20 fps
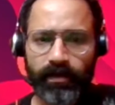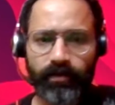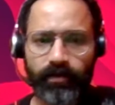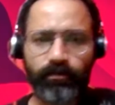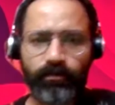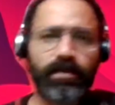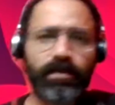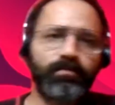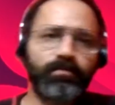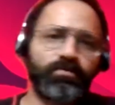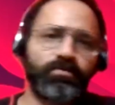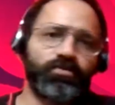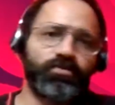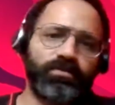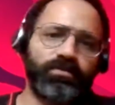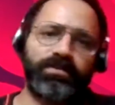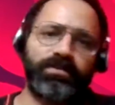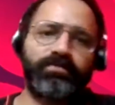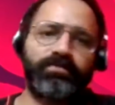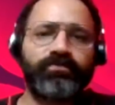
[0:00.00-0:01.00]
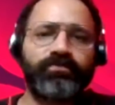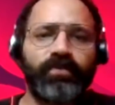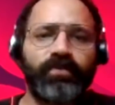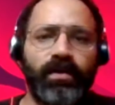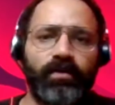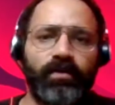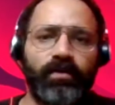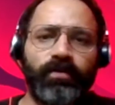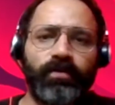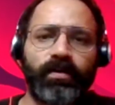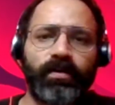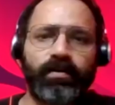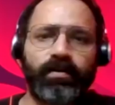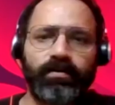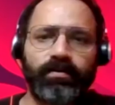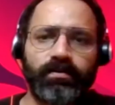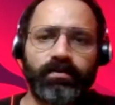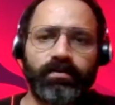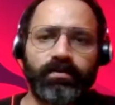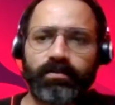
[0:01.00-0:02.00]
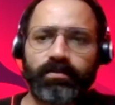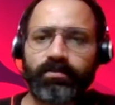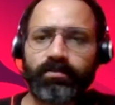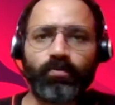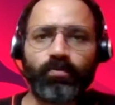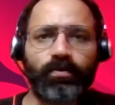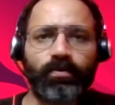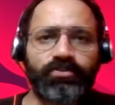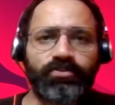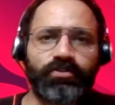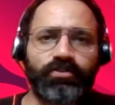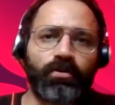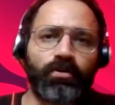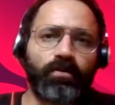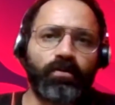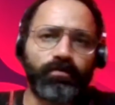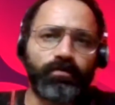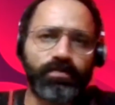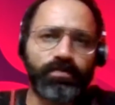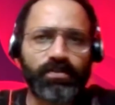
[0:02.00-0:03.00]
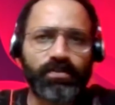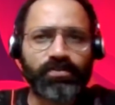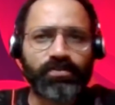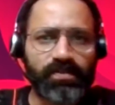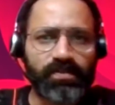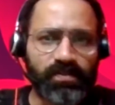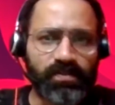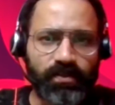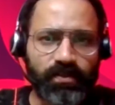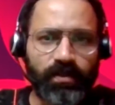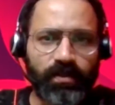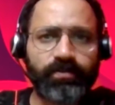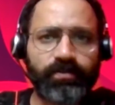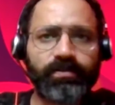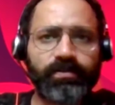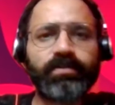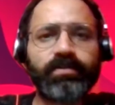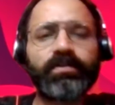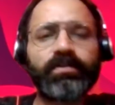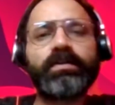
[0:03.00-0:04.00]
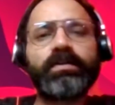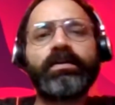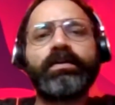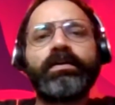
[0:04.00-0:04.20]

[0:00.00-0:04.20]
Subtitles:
and welcome to the Firefly Adda, the virtual conversation starter,